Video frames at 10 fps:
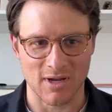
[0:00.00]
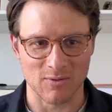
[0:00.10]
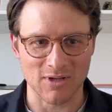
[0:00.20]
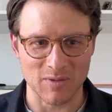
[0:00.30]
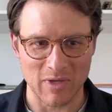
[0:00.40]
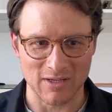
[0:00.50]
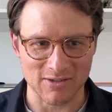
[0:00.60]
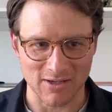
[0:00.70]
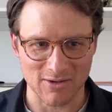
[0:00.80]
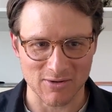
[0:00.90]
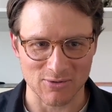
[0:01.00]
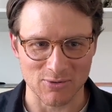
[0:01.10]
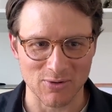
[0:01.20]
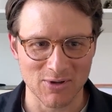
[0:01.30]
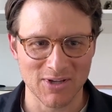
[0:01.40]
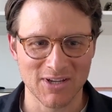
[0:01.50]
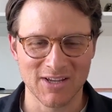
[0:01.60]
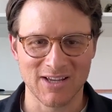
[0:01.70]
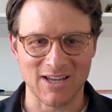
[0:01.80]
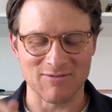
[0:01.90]
I would command click through
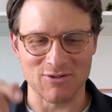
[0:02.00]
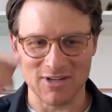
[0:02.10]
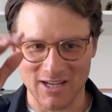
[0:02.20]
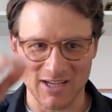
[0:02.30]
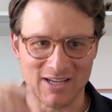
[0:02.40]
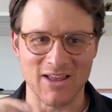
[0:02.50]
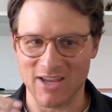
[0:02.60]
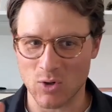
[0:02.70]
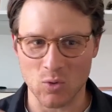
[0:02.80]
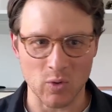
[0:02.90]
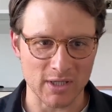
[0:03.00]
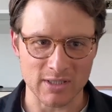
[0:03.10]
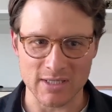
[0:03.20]
every day and like quickly